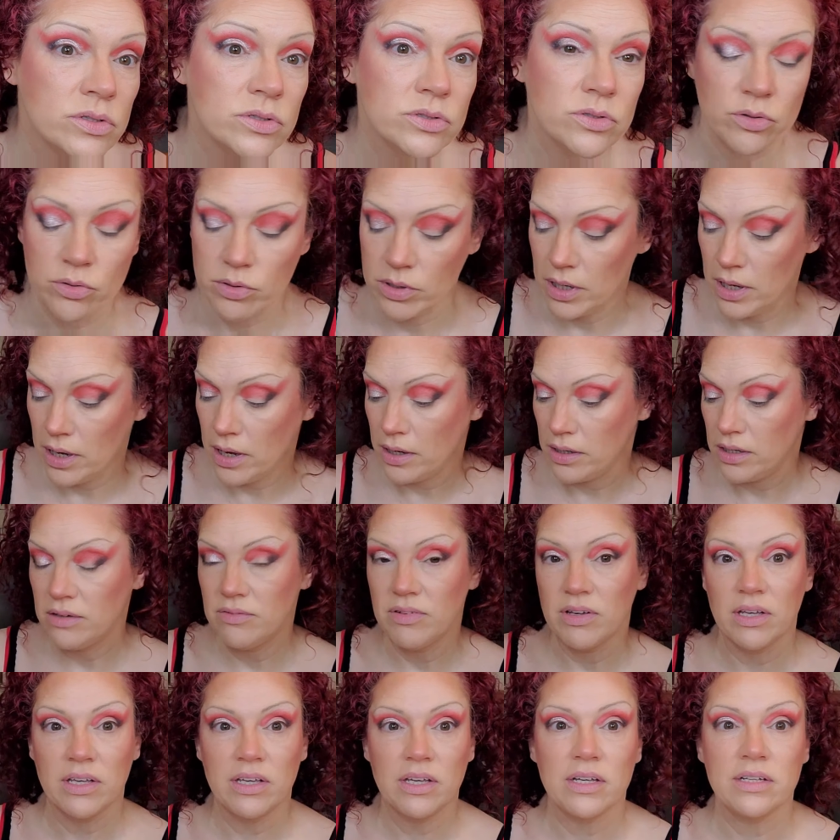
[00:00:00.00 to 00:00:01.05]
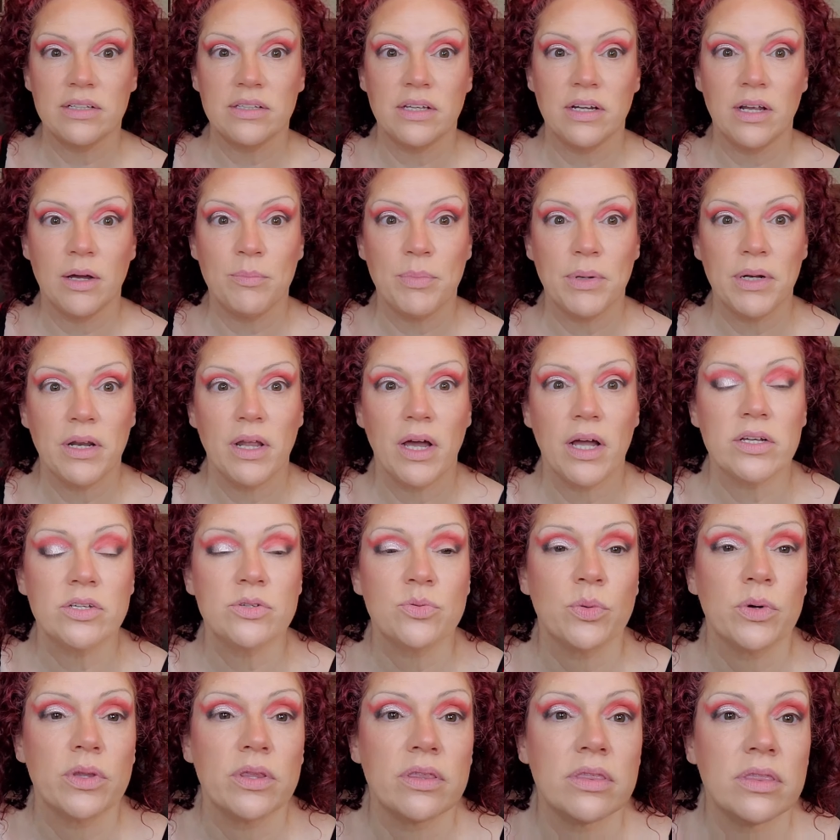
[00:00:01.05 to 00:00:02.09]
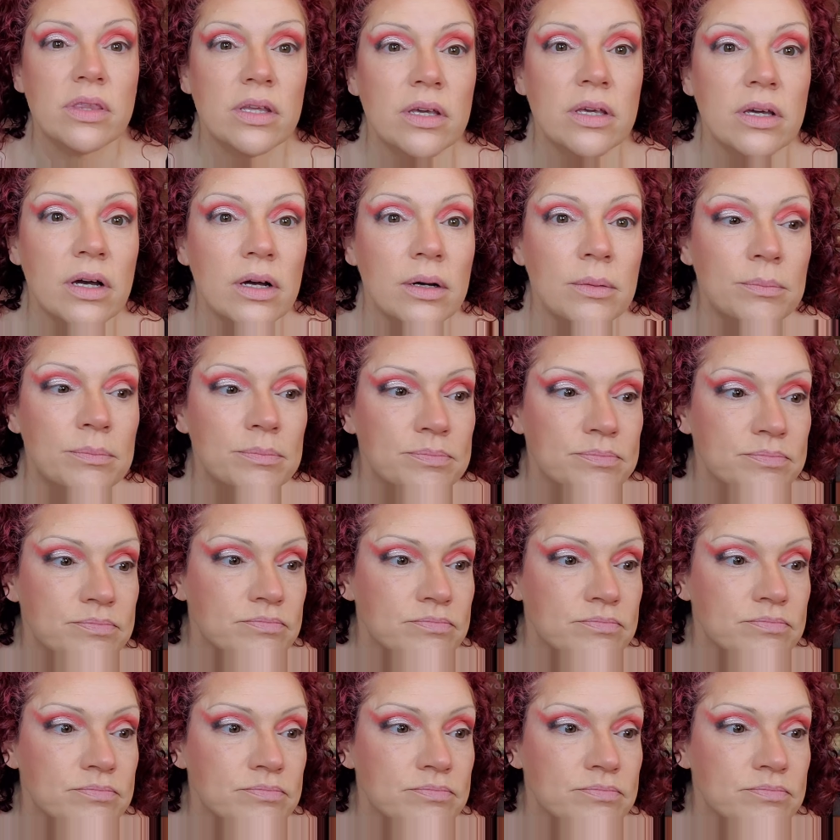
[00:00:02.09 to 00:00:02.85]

So yeah, I even kicked it up a notch with the that